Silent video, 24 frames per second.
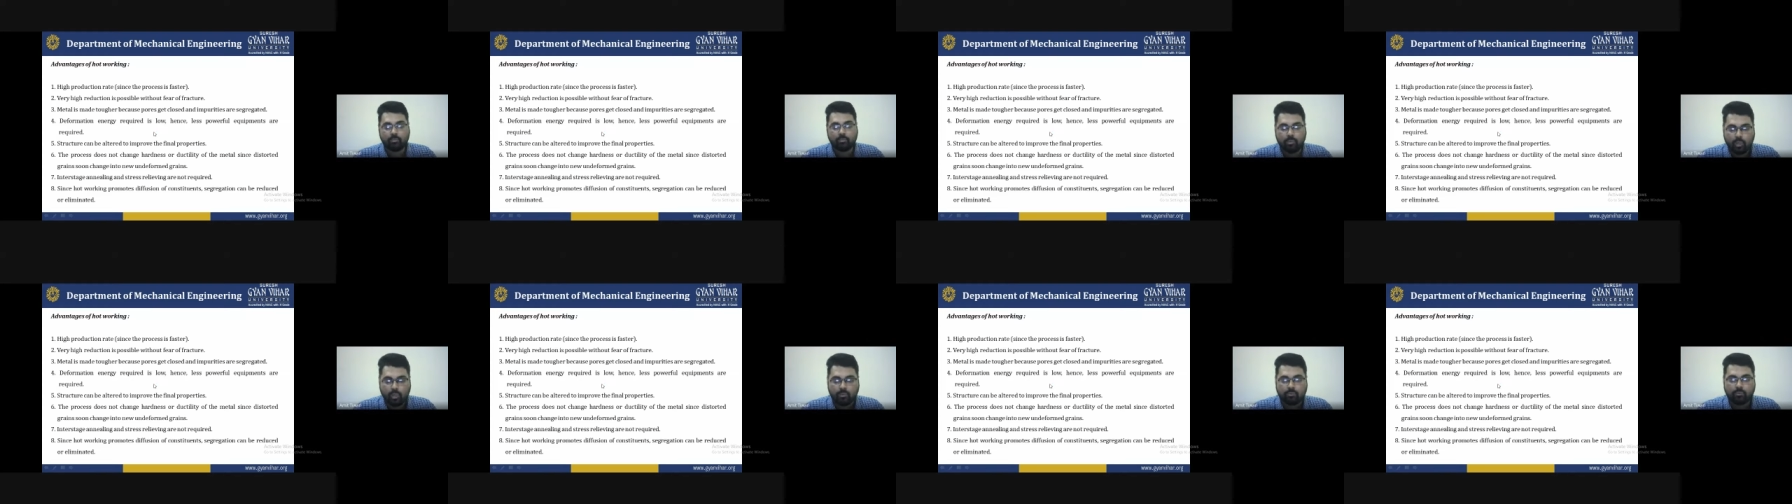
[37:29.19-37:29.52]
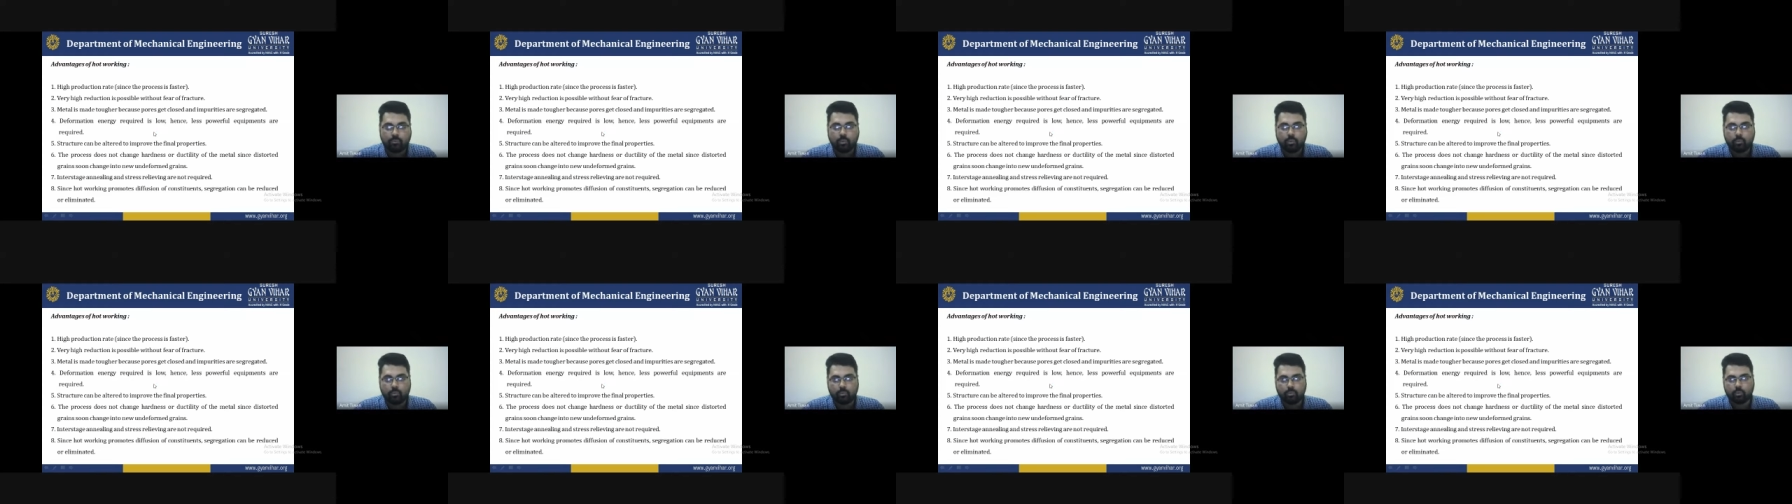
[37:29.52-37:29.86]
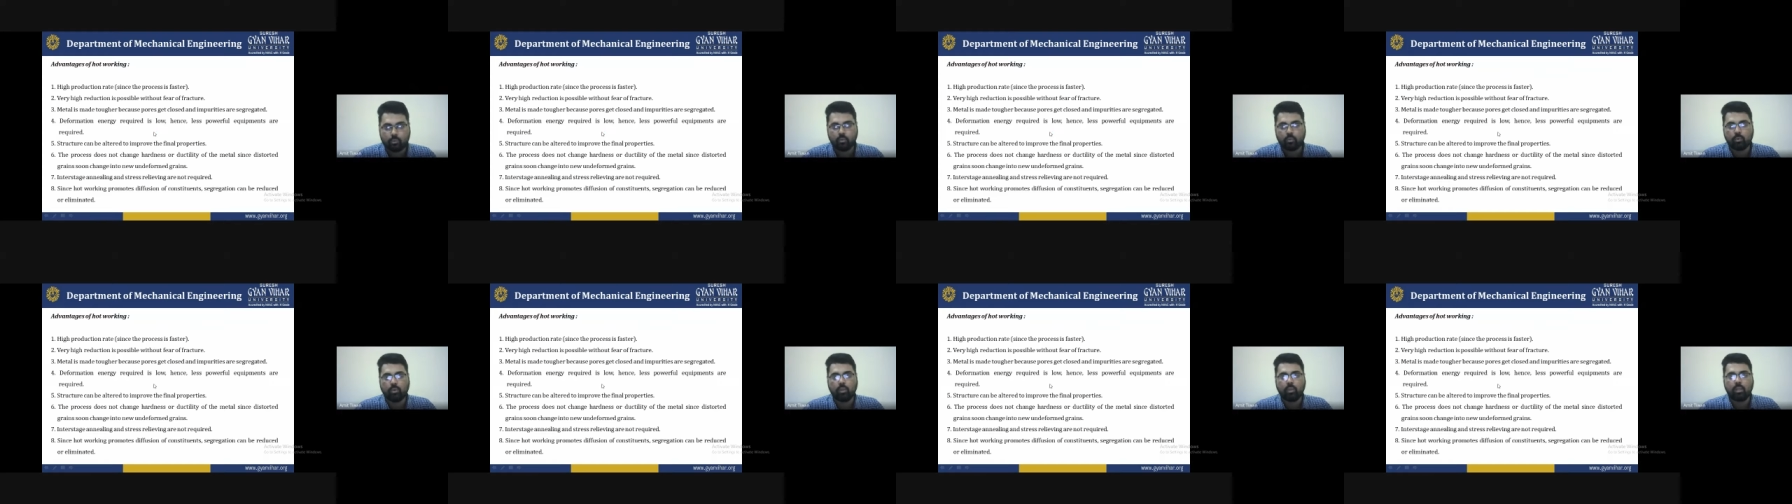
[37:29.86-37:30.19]
helpful
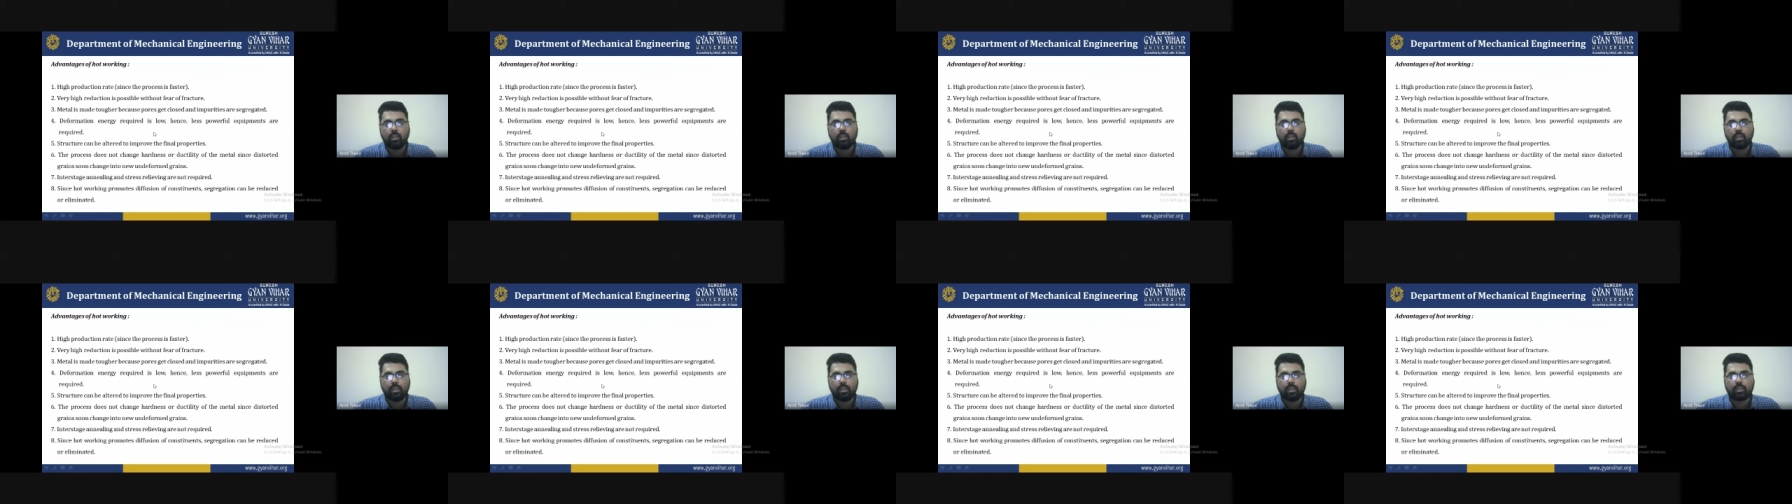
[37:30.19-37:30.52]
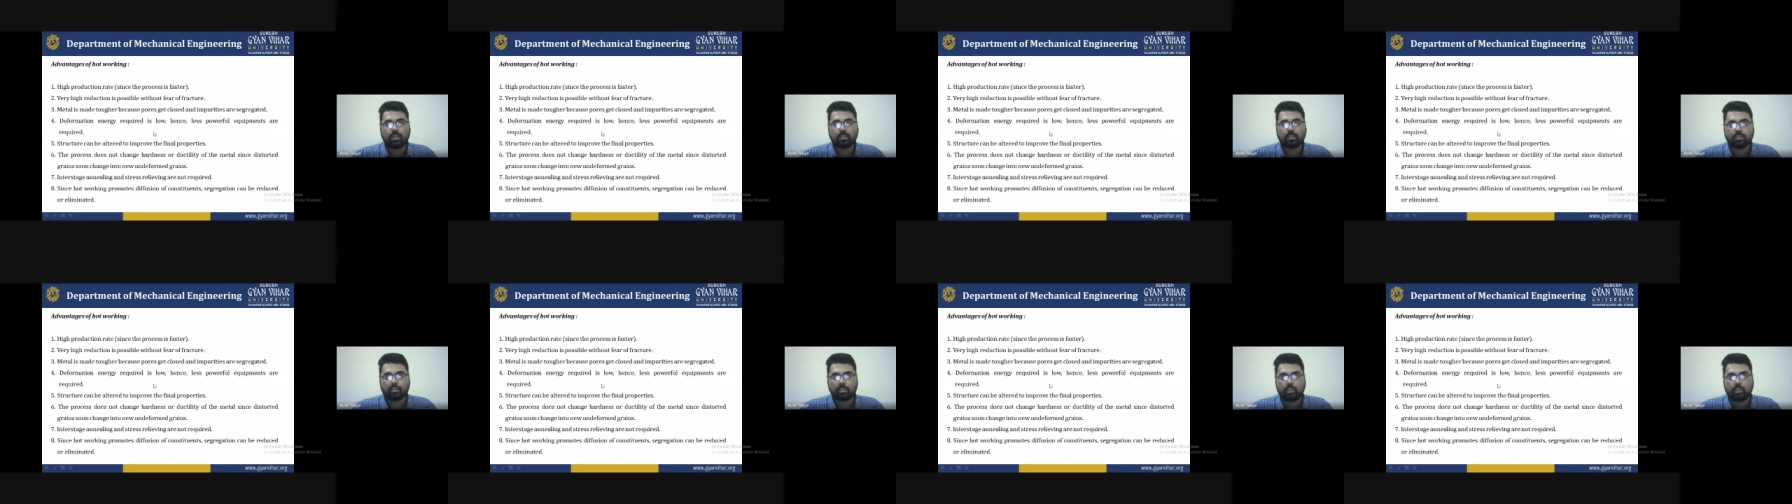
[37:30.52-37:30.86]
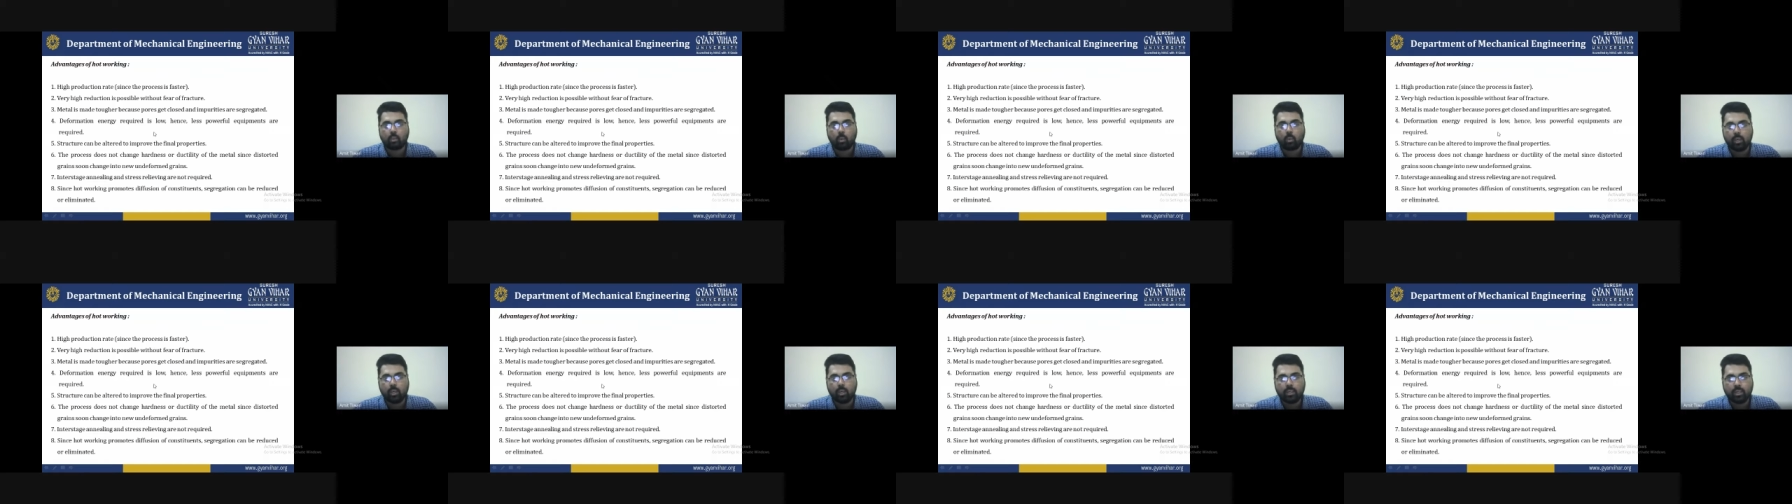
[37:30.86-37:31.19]
to increasing the
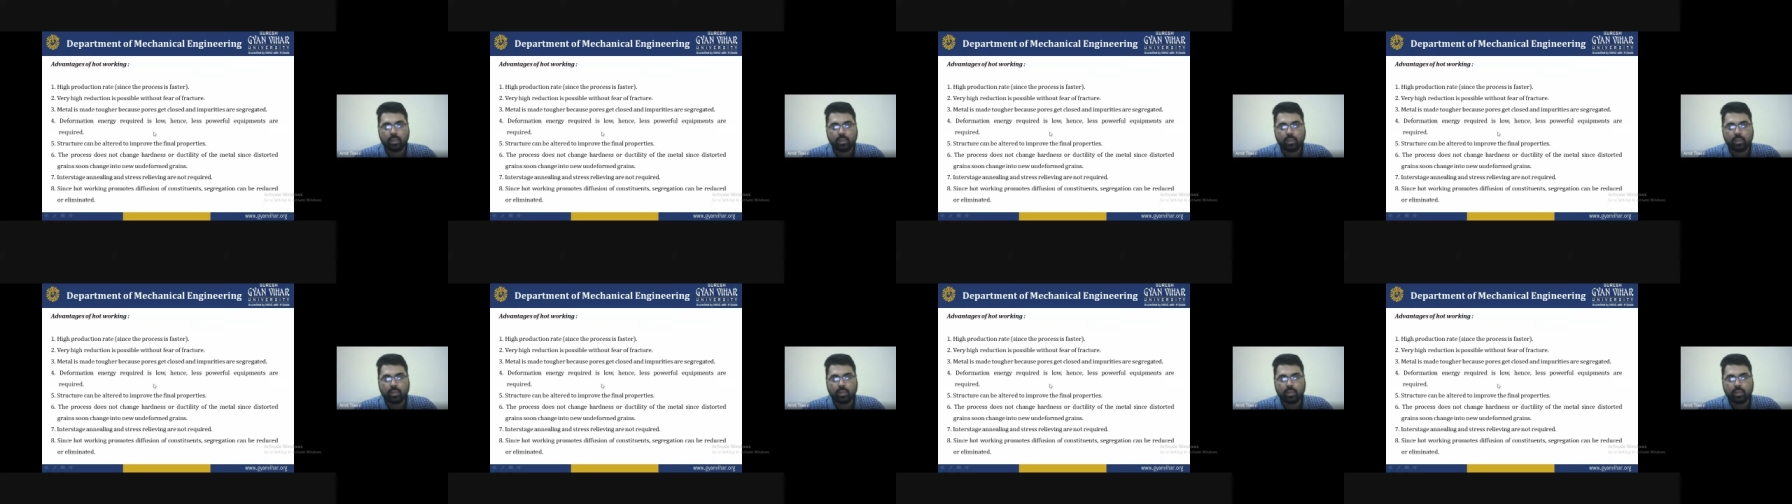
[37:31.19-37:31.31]
quality,